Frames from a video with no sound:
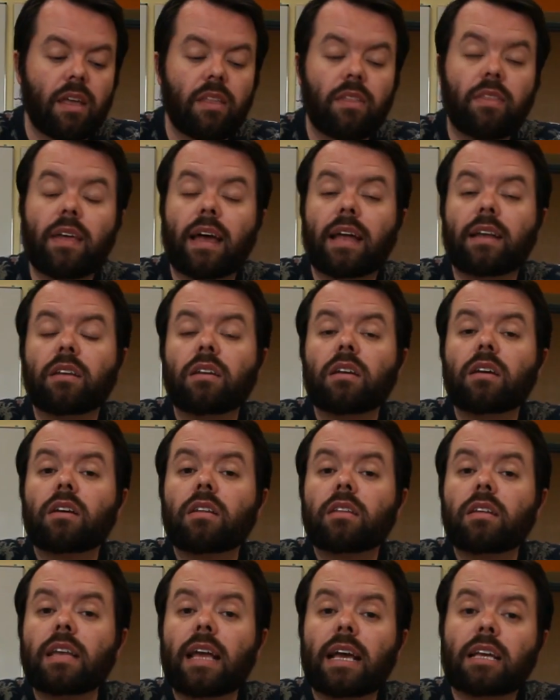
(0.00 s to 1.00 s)
Then
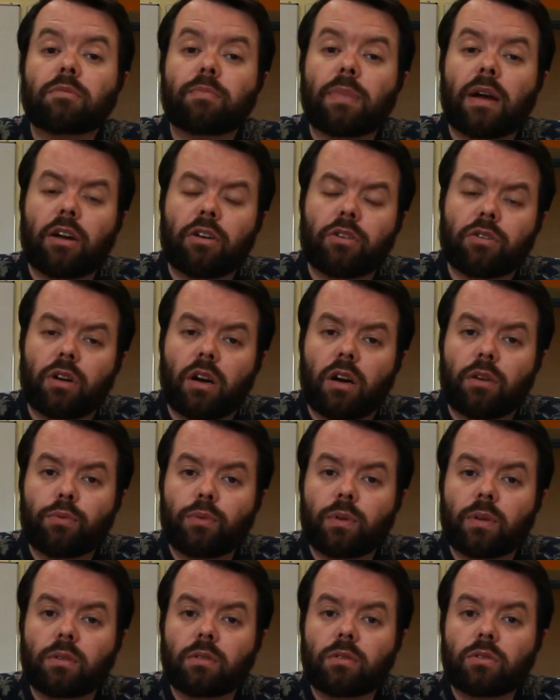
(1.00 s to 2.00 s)
the next paragraph
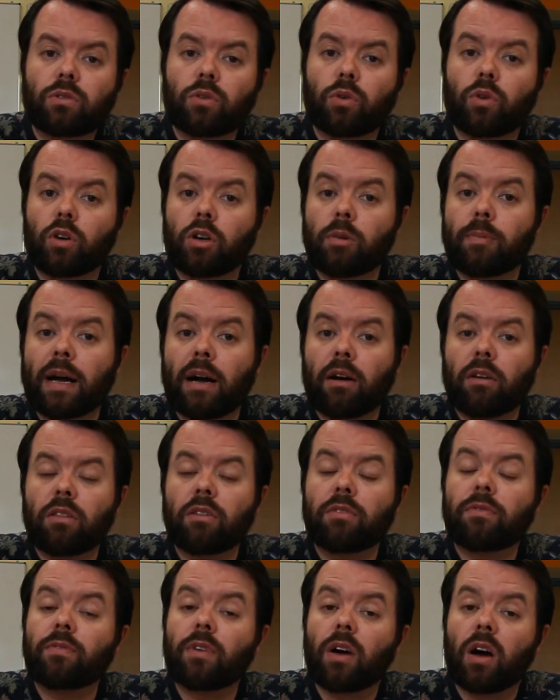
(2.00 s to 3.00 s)
will talk about the
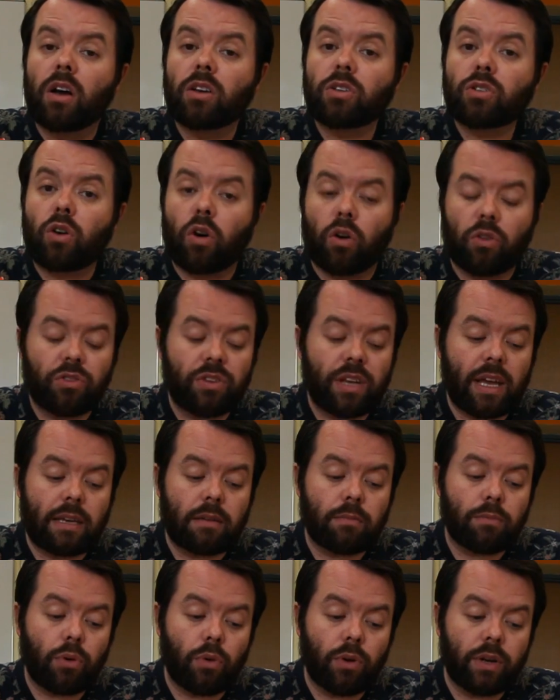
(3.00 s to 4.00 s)
first
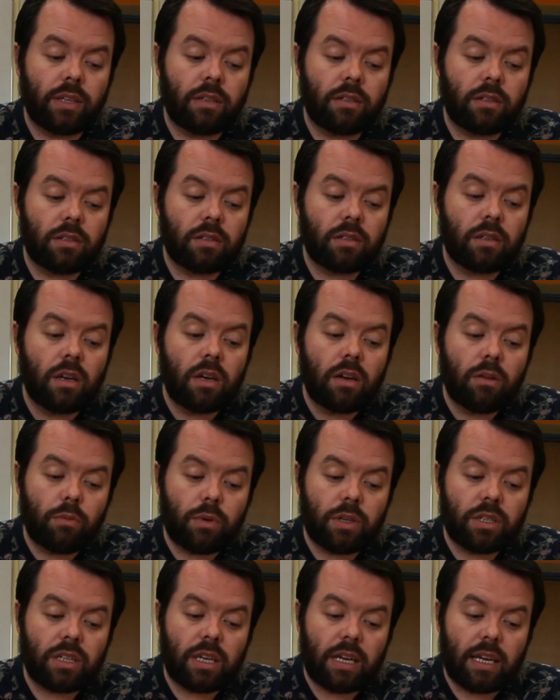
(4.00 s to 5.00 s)
content point,
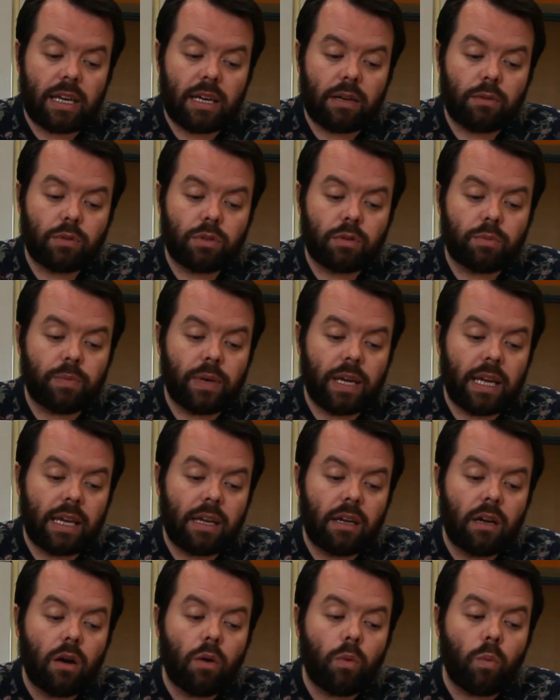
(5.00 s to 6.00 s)
which here would
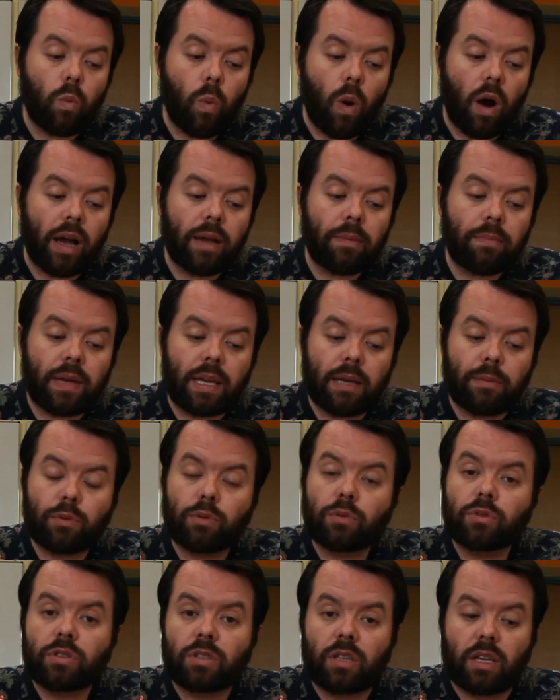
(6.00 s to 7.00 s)
be why
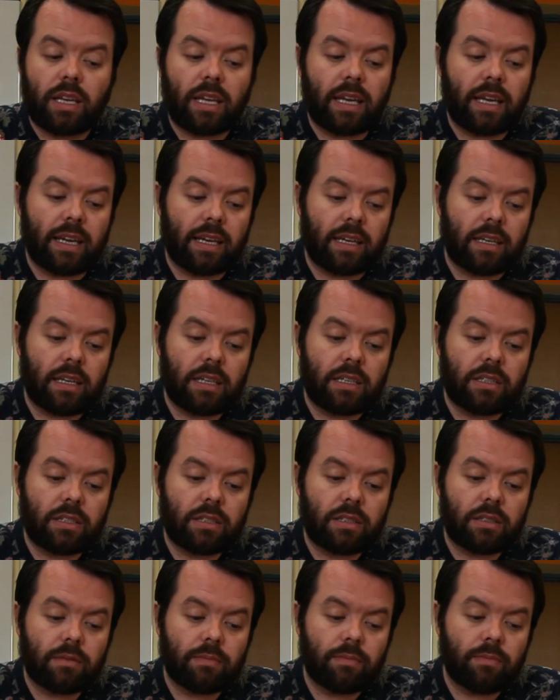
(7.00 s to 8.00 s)
people study English.
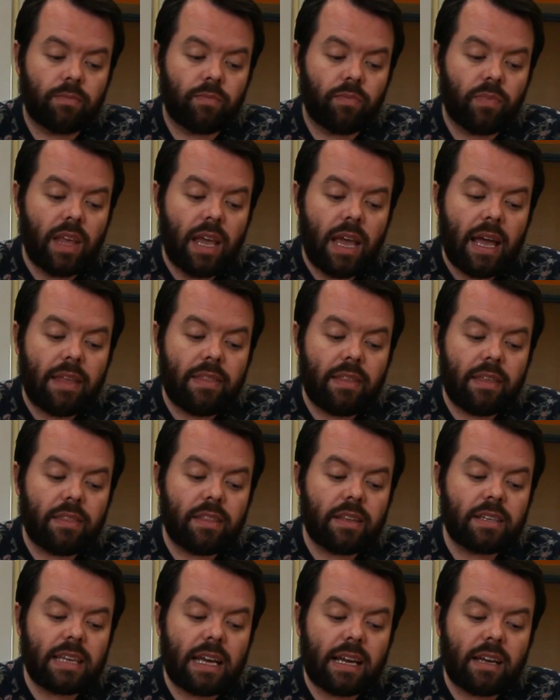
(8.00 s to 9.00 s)
And then
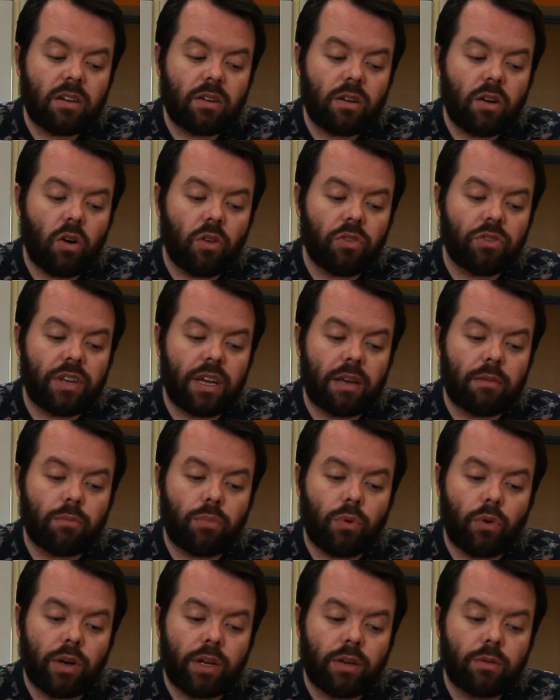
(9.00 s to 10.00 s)
the second content
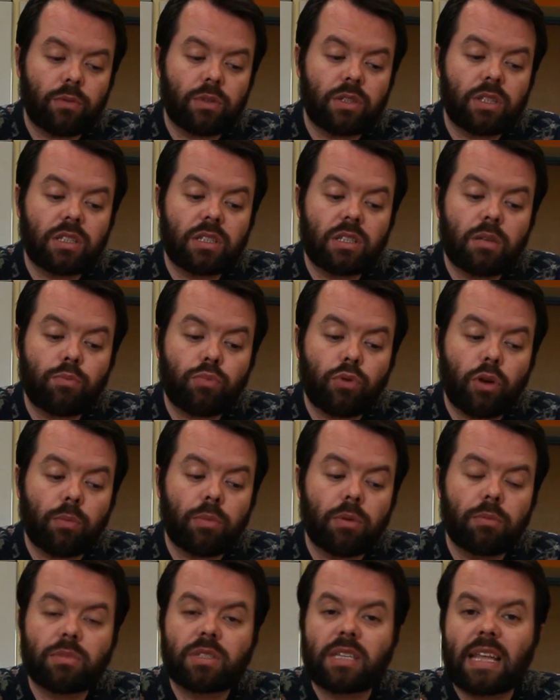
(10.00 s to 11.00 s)
point, which is the
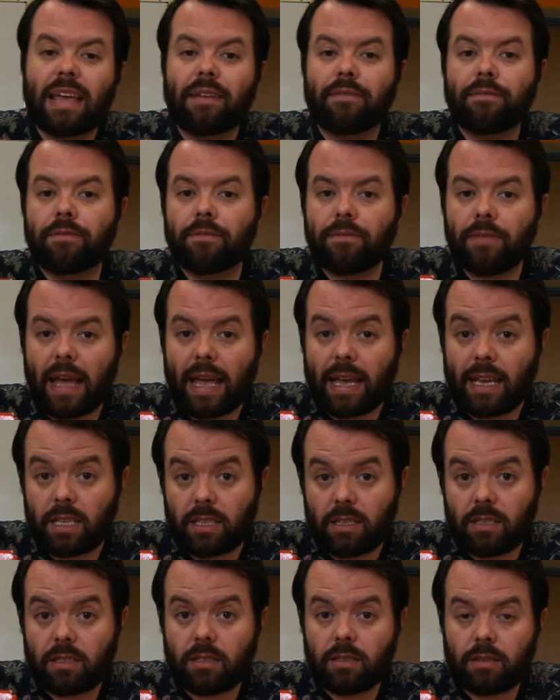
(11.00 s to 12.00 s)
problems they
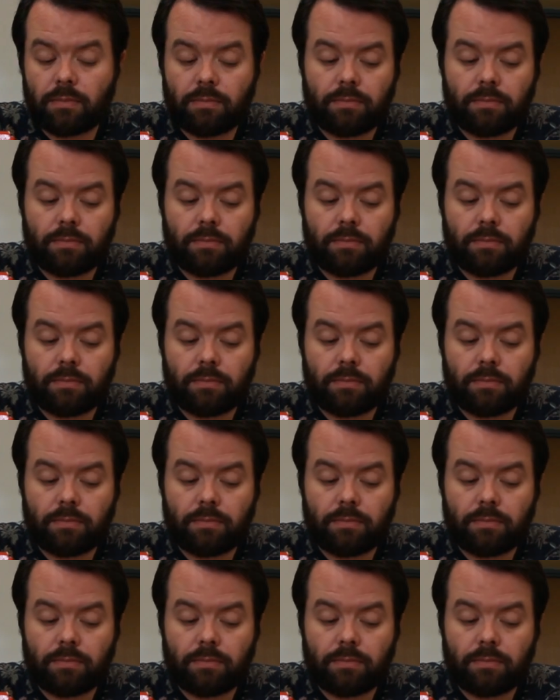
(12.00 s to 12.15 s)
face.